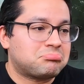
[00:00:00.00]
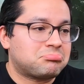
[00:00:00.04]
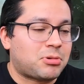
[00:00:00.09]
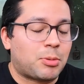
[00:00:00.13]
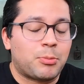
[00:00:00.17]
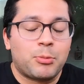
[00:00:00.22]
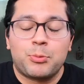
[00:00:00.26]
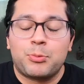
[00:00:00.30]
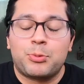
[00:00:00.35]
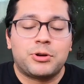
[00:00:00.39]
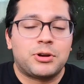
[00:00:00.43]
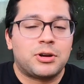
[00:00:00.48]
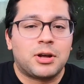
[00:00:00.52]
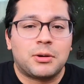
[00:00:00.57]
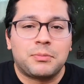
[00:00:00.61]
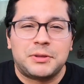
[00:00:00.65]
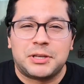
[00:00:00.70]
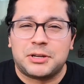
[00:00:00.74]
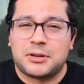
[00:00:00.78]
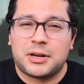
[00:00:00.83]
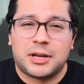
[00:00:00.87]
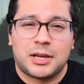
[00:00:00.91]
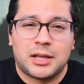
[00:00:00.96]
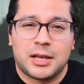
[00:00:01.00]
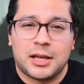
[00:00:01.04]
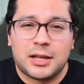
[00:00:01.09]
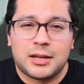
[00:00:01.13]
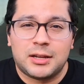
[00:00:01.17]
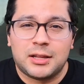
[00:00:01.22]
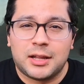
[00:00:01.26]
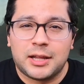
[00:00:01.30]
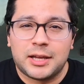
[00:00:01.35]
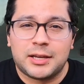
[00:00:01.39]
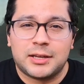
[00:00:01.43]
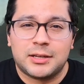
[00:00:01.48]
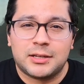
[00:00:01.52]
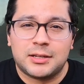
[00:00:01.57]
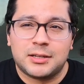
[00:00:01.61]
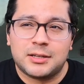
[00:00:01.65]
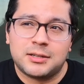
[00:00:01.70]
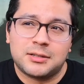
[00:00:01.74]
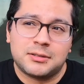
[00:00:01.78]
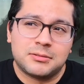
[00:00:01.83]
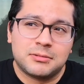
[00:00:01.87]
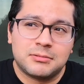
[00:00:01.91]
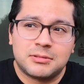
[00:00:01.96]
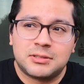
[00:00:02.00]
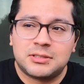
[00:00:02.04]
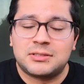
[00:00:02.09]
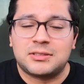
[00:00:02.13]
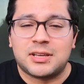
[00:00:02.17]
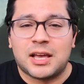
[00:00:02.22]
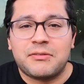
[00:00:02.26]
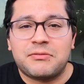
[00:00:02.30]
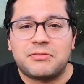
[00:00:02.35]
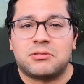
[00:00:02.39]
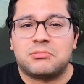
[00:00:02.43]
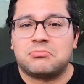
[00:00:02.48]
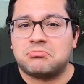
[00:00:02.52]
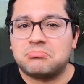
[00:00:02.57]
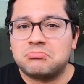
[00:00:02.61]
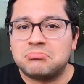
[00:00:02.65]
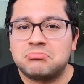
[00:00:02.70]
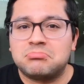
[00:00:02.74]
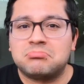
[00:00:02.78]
I'm gonna put it up there at like a 7.